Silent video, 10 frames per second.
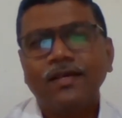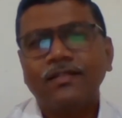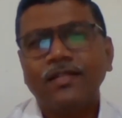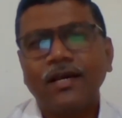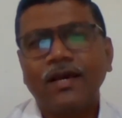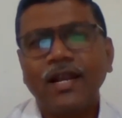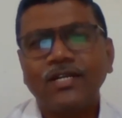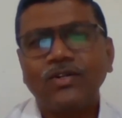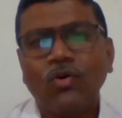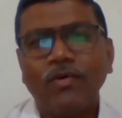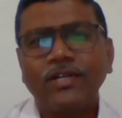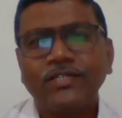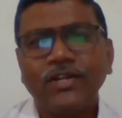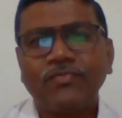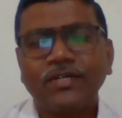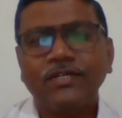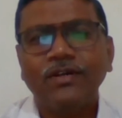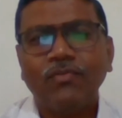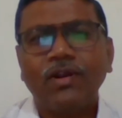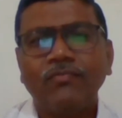The Great Vowel Shift,
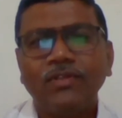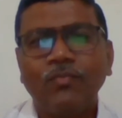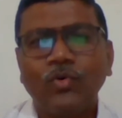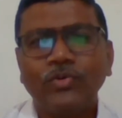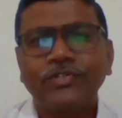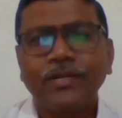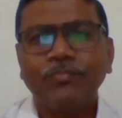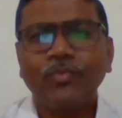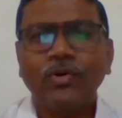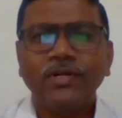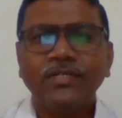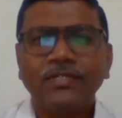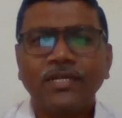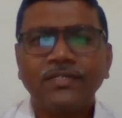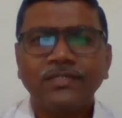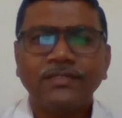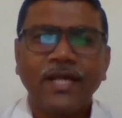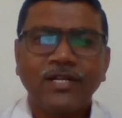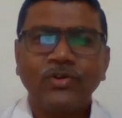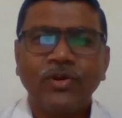one of the most important changes
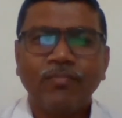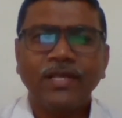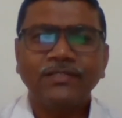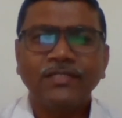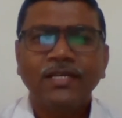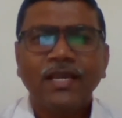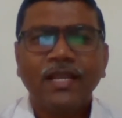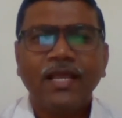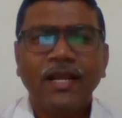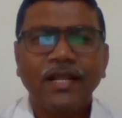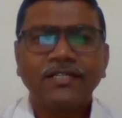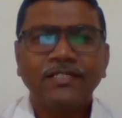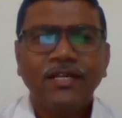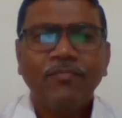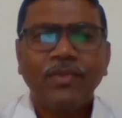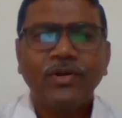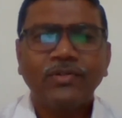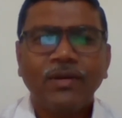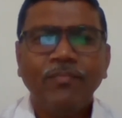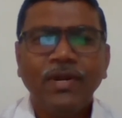that took place in English
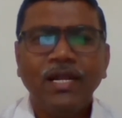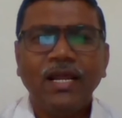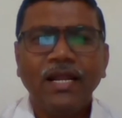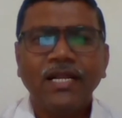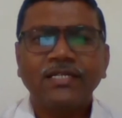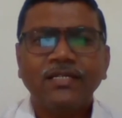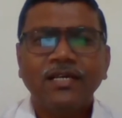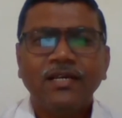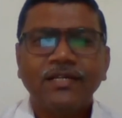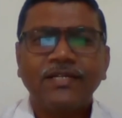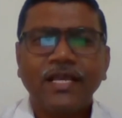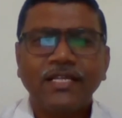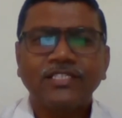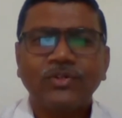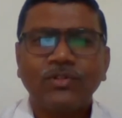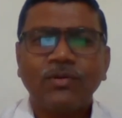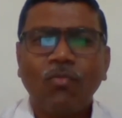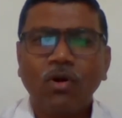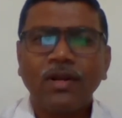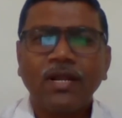between the Middle English stage to the
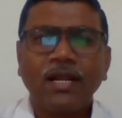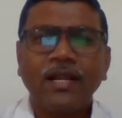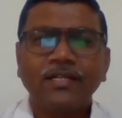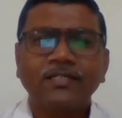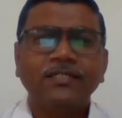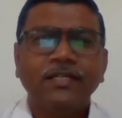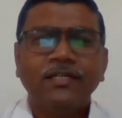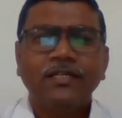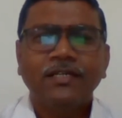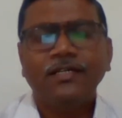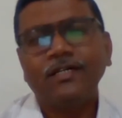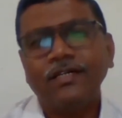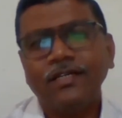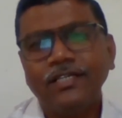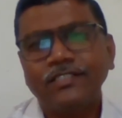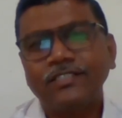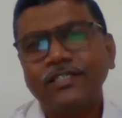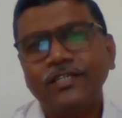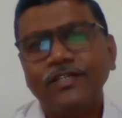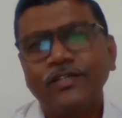modern English is
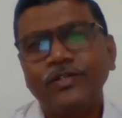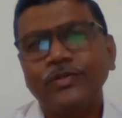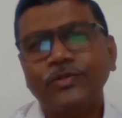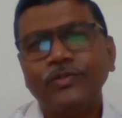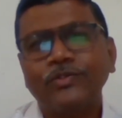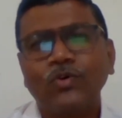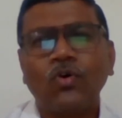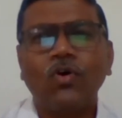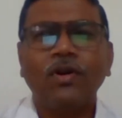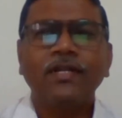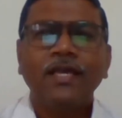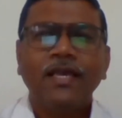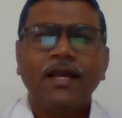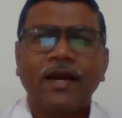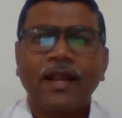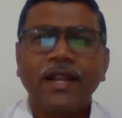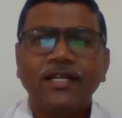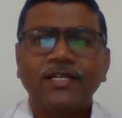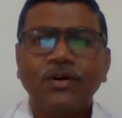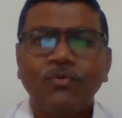to so-called
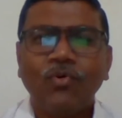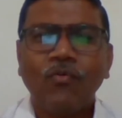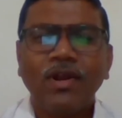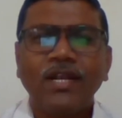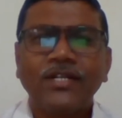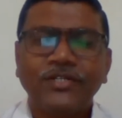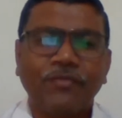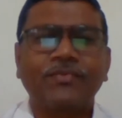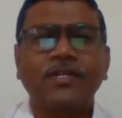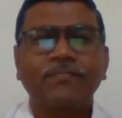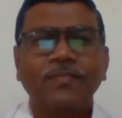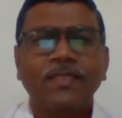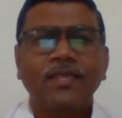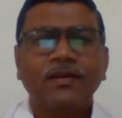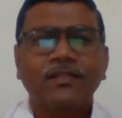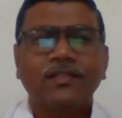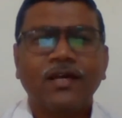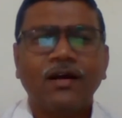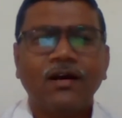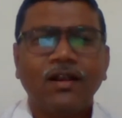Great Vowel Shift.
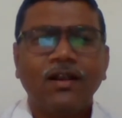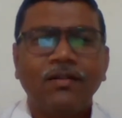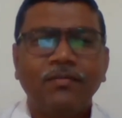The,